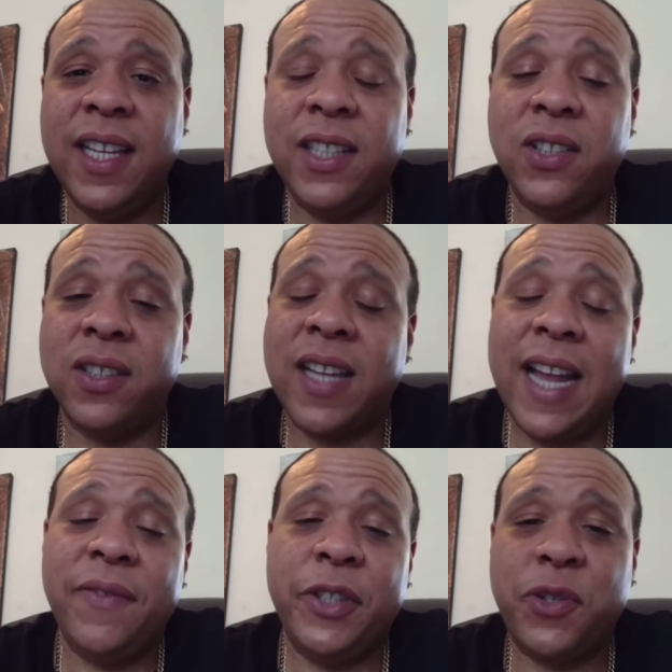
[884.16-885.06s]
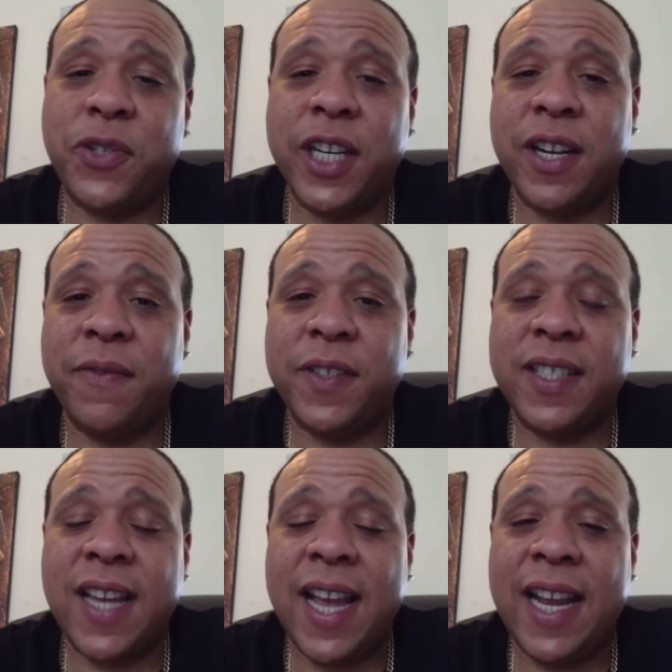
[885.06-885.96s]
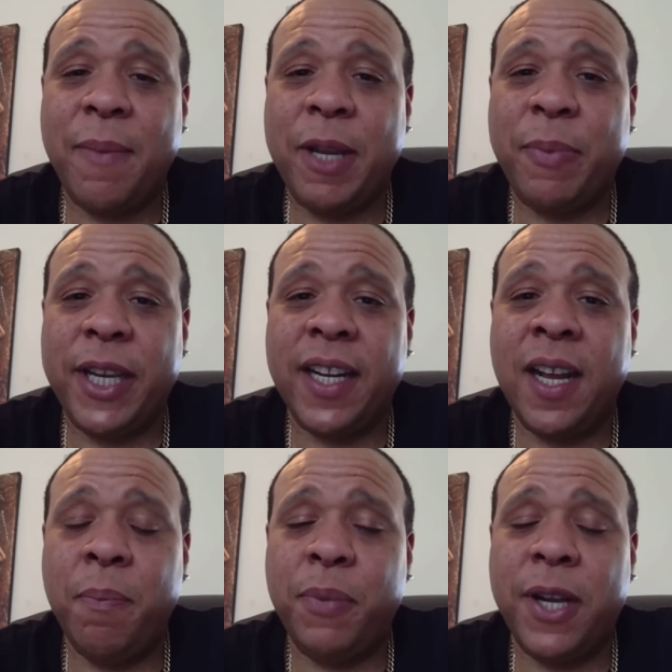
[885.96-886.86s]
it looked kind of interesting enough inside, I might pick it up.